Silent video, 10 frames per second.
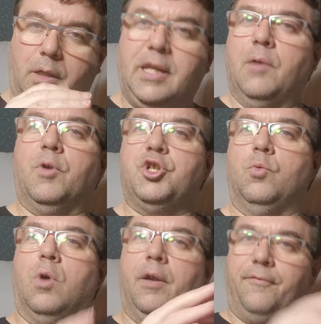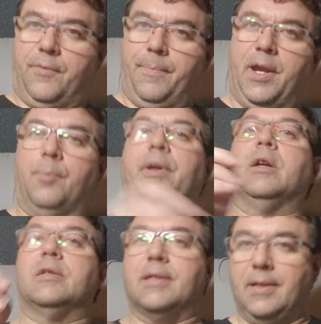get what you want from there
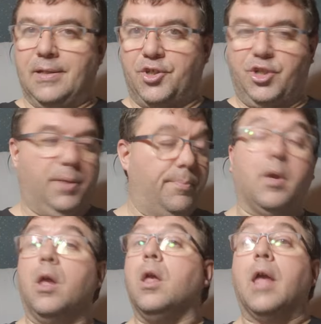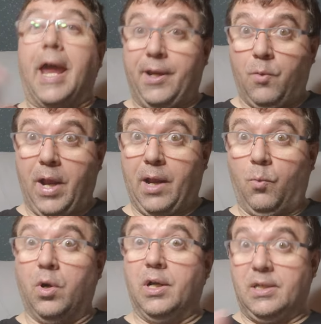because it is cheap. Anyway, it
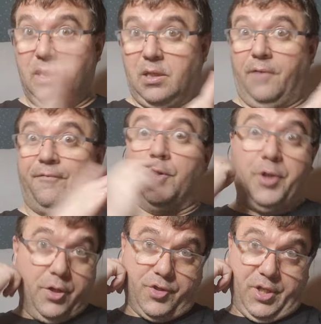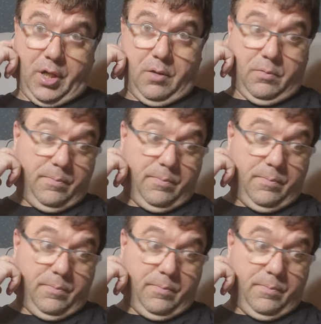was a few years ago.